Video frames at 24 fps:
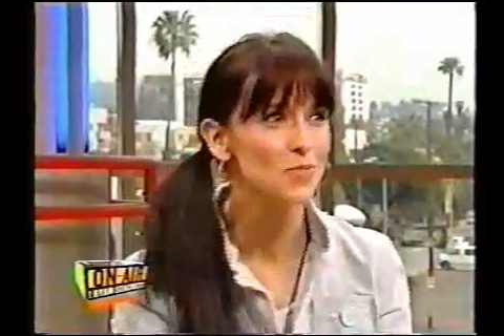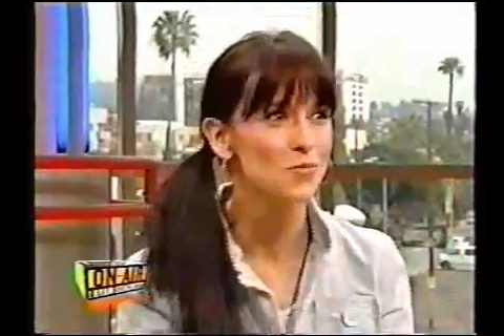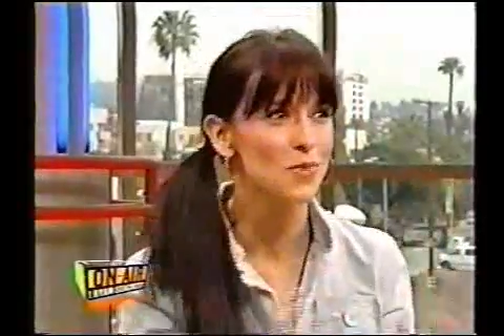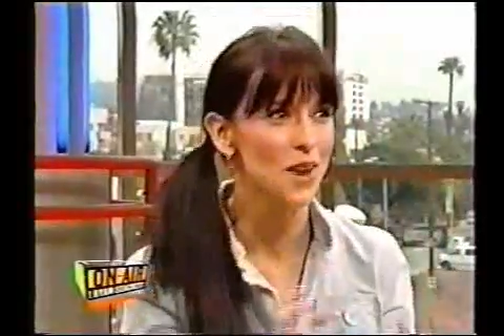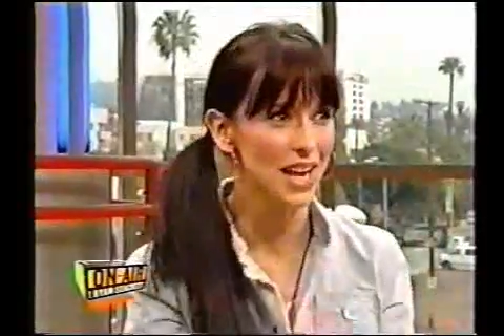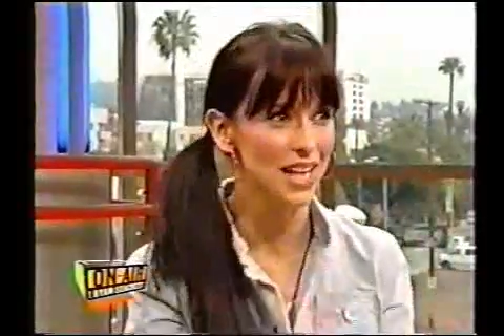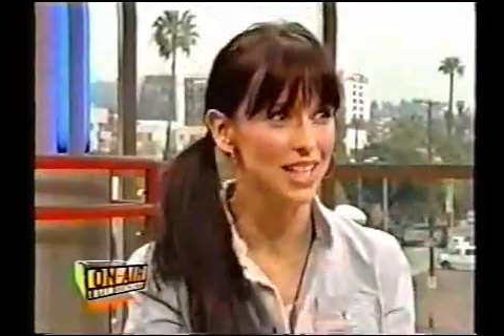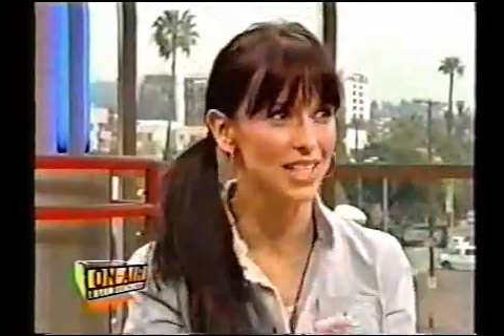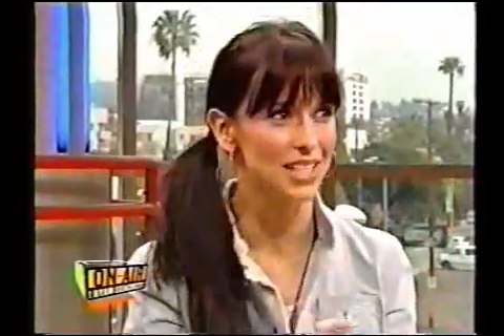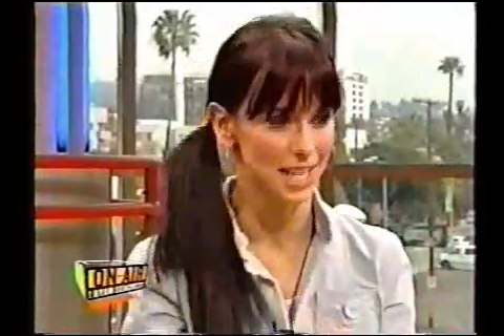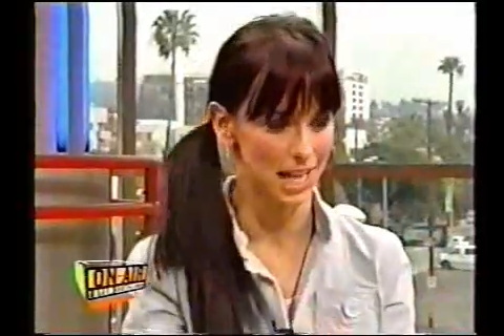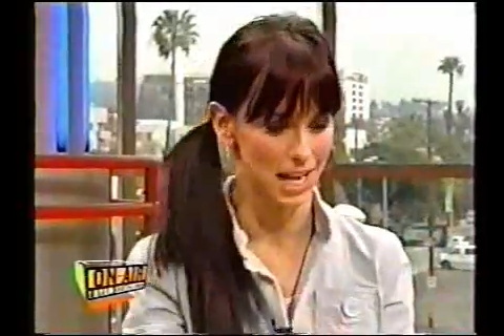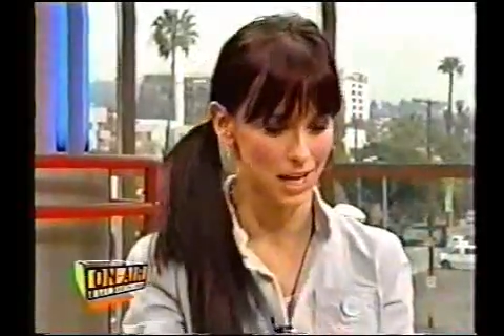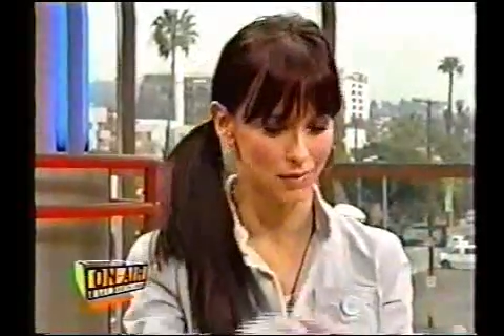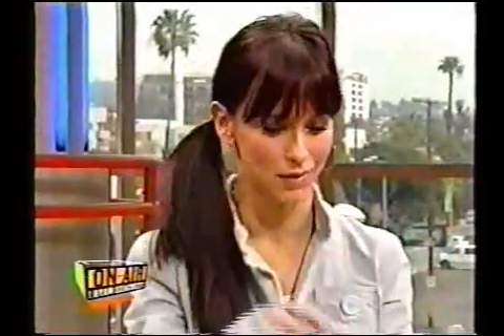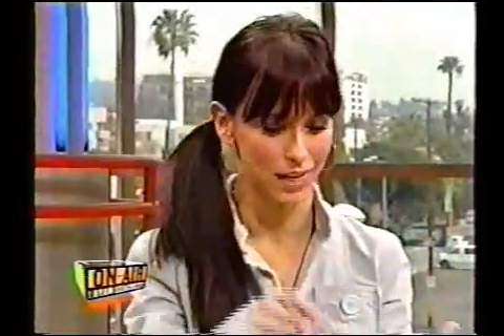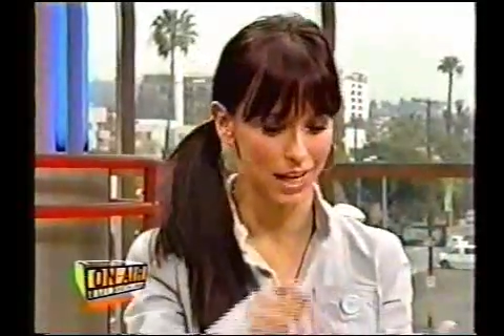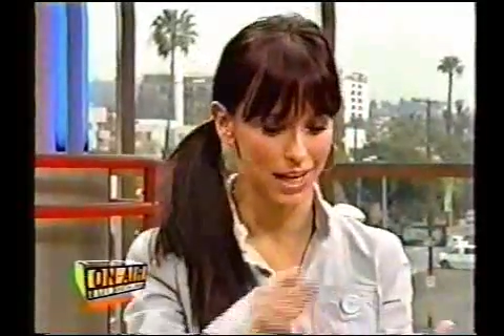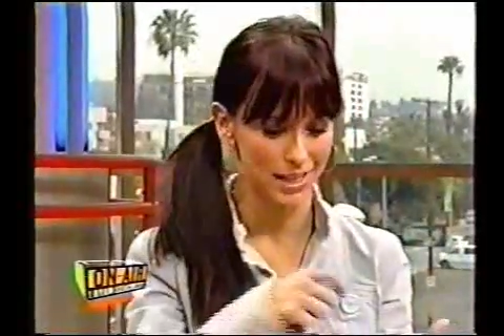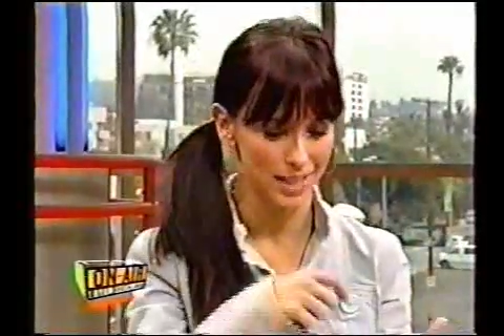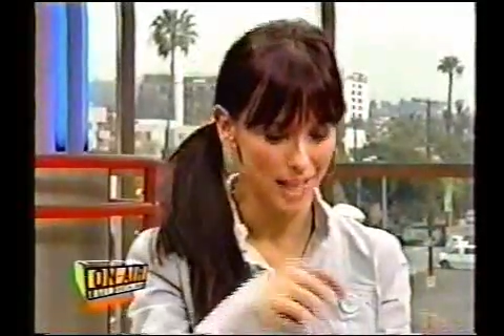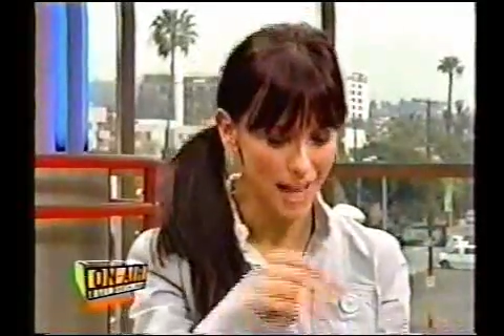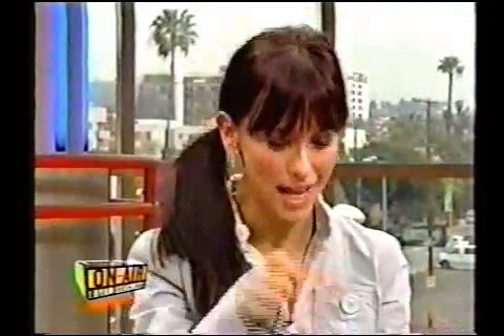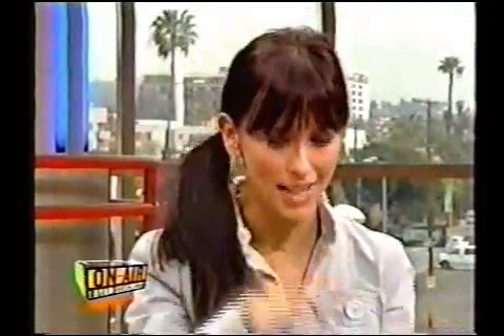writes down
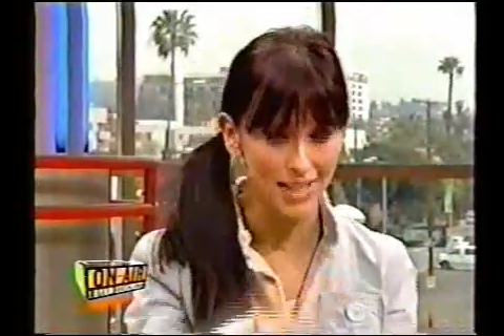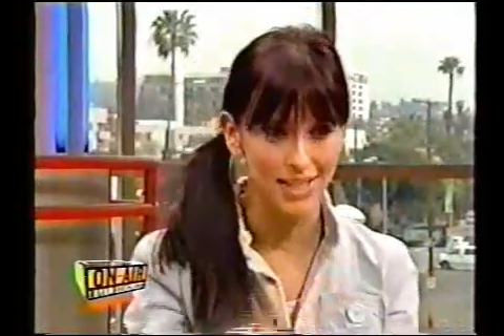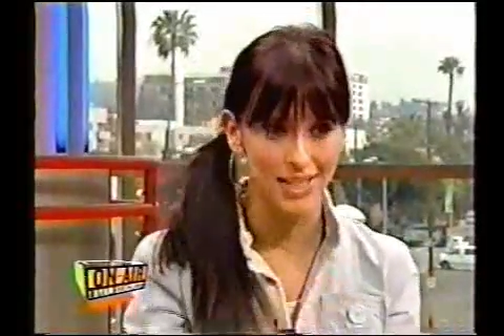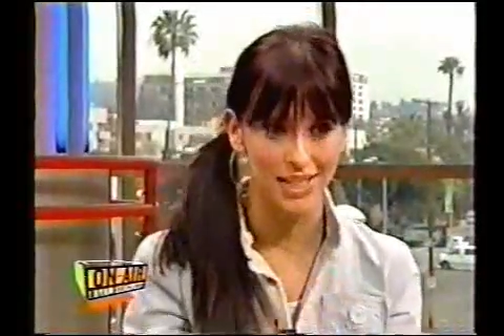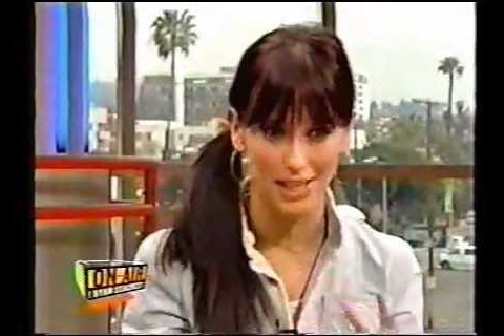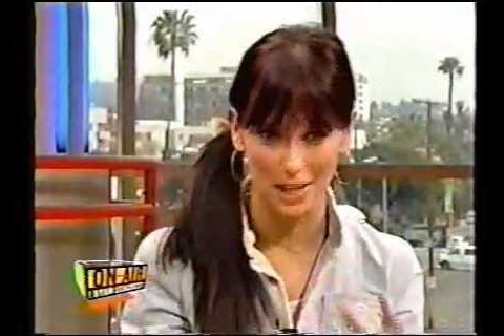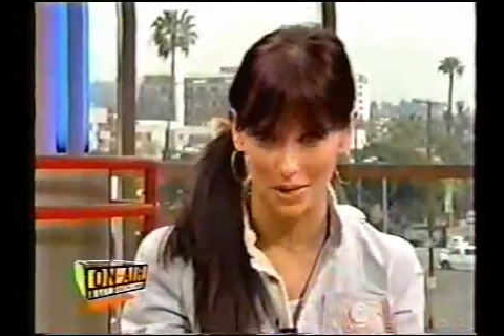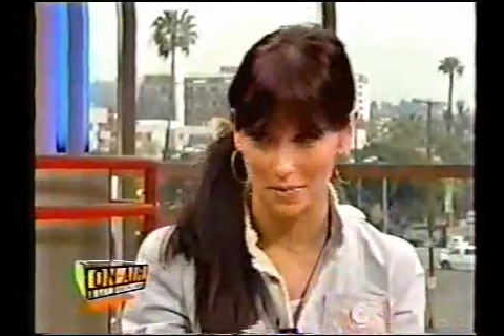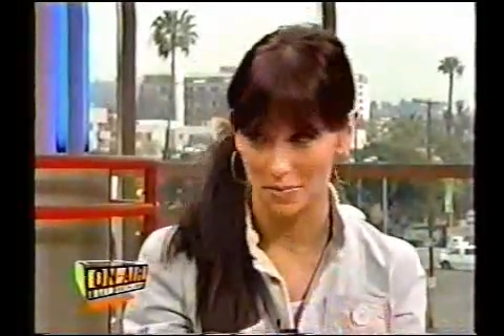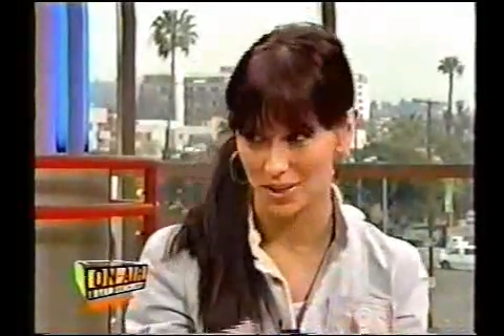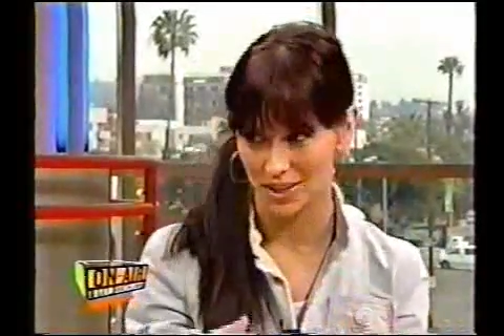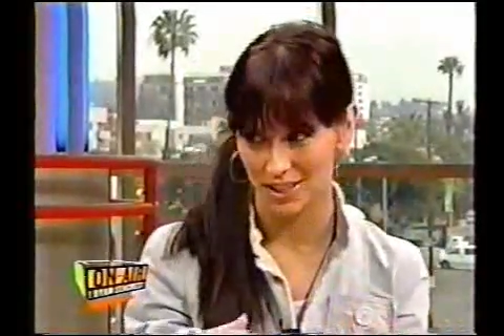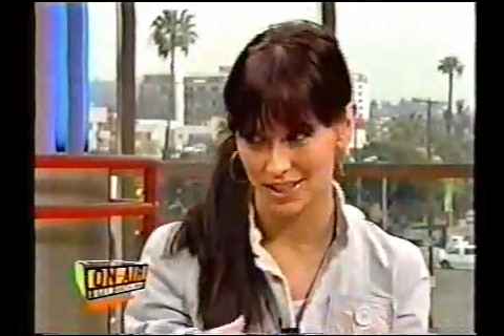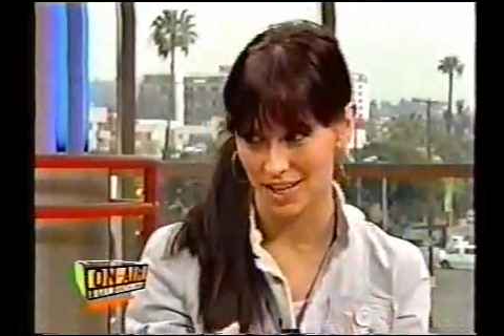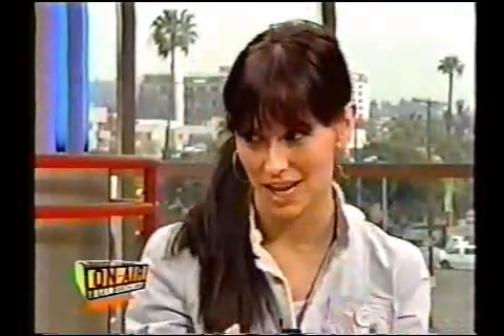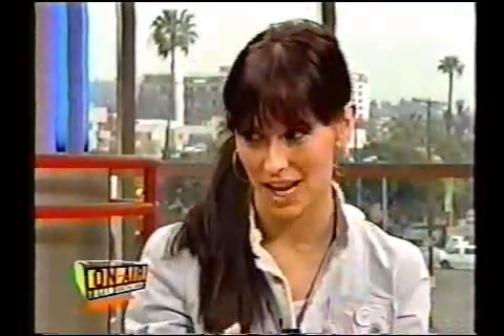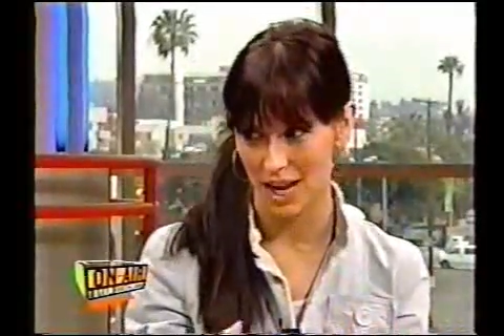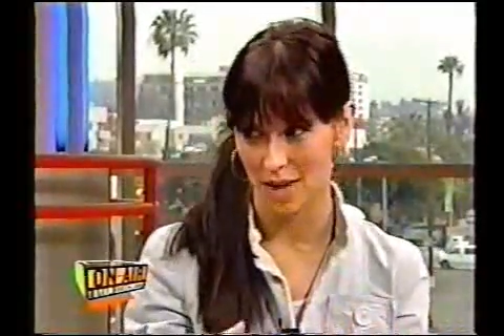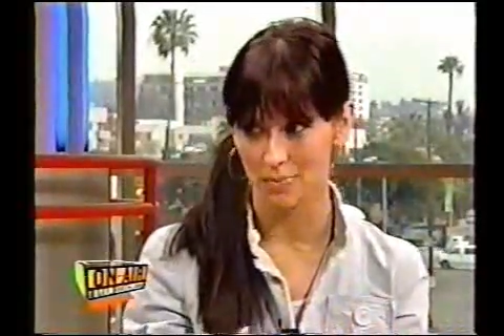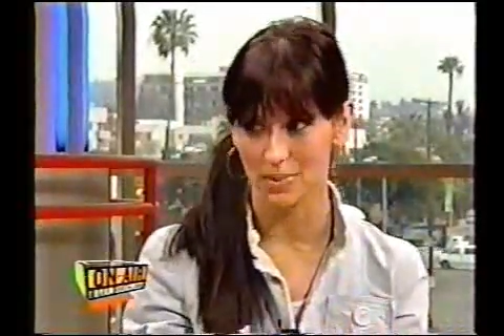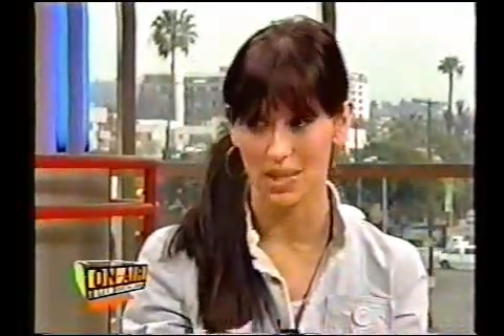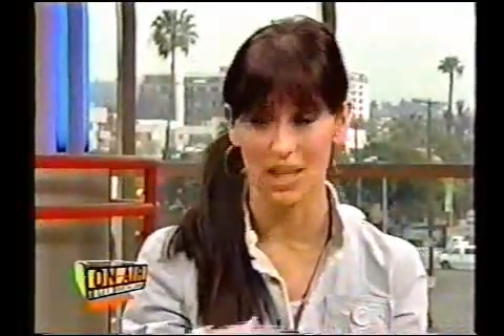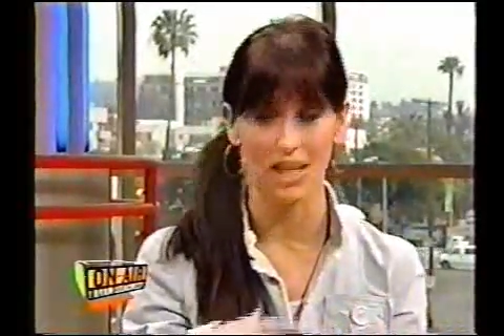like 10 celebrities' names.